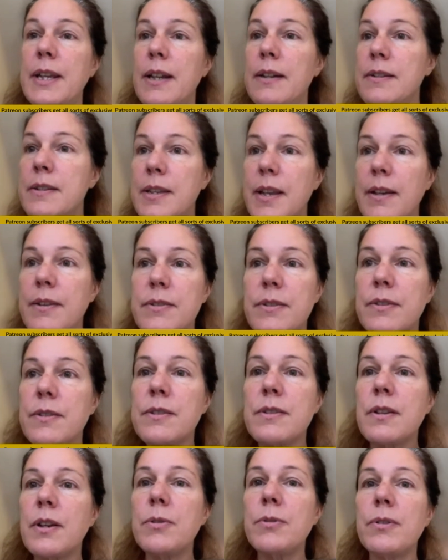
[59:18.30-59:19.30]
killer cells
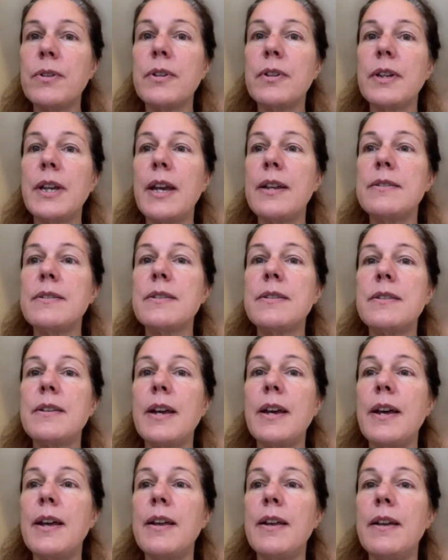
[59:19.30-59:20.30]
and so on
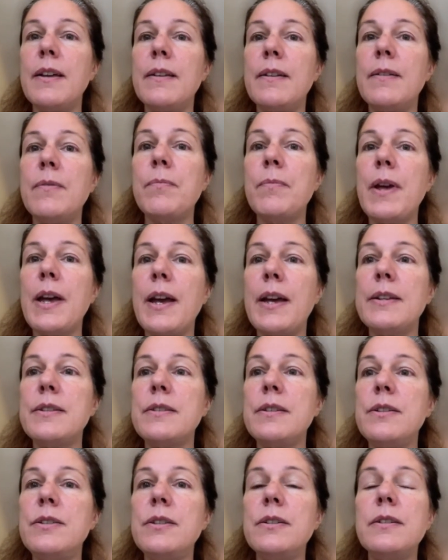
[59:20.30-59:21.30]
against a- um,
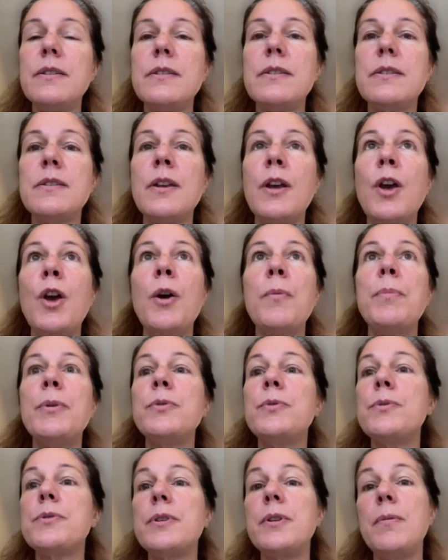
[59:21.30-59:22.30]
antigens,
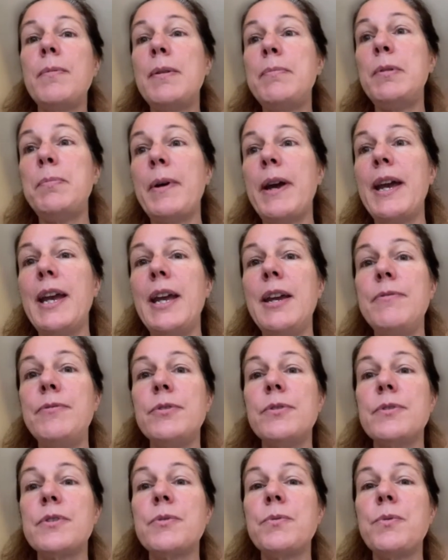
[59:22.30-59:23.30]
but also maybe
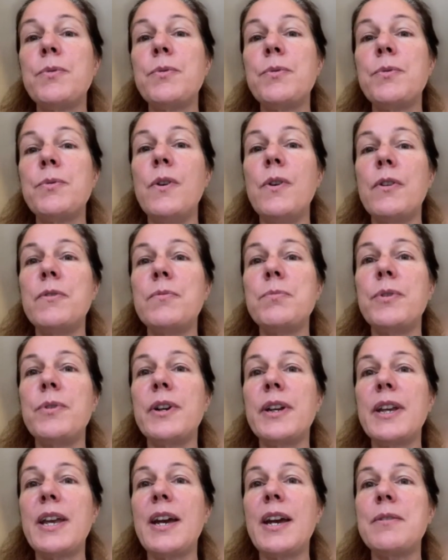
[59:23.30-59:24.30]
behavioural. So what a, a lot of
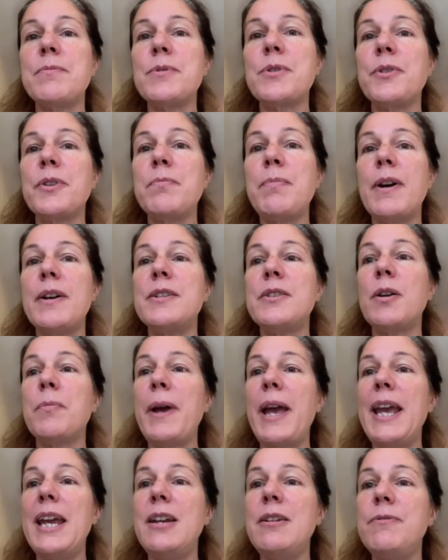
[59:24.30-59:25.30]
what Cat was talking about is our
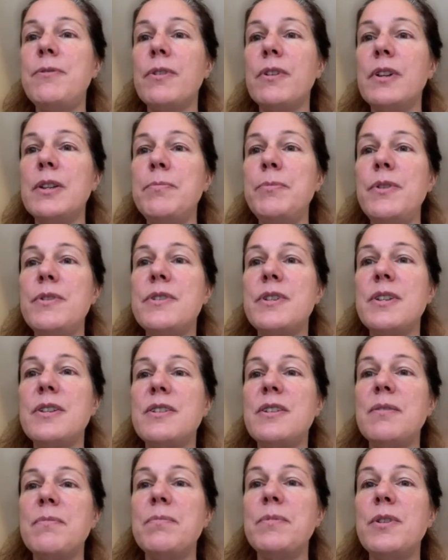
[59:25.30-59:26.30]
behavioural immune
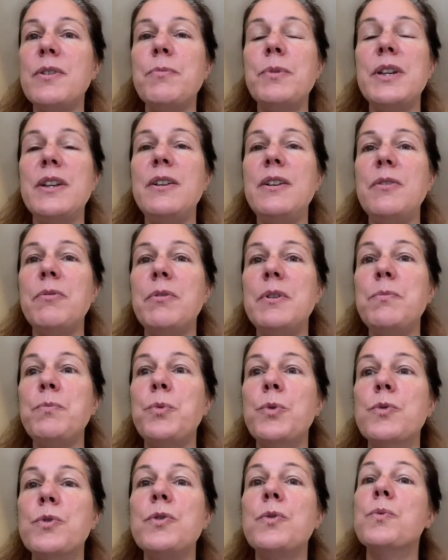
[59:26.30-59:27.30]
system that we, you know,
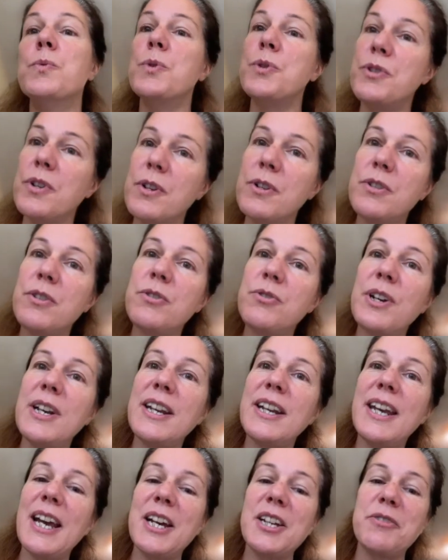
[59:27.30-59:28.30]
would or wouldn't
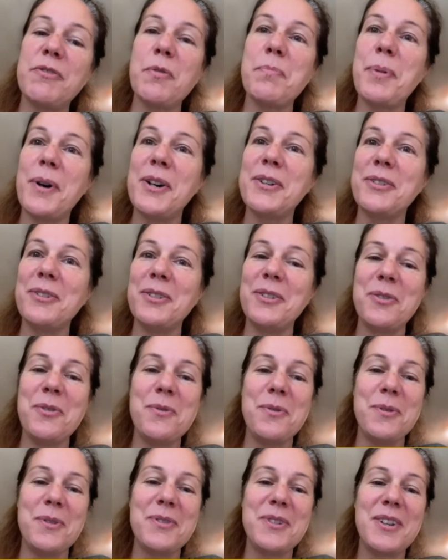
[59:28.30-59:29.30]
drink out of a puddle
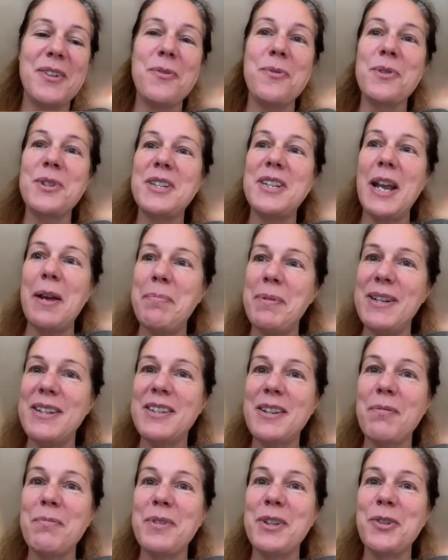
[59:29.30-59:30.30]
or or step
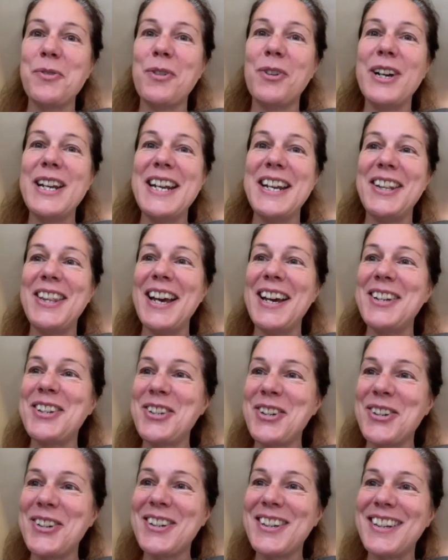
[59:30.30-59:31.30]
in something or eat
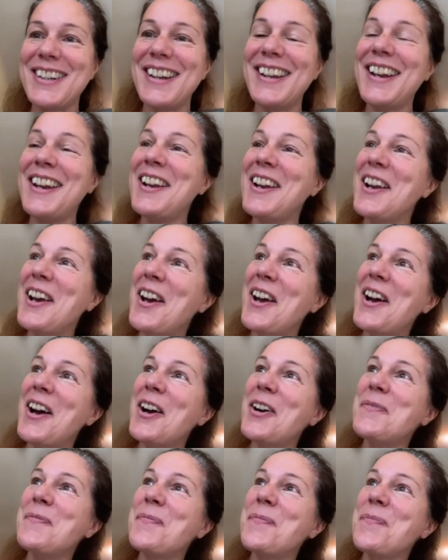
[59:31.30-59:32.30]
that chocolate.
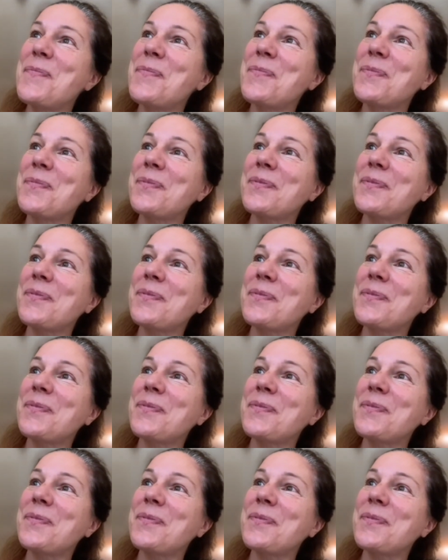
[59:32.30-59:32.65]
Um,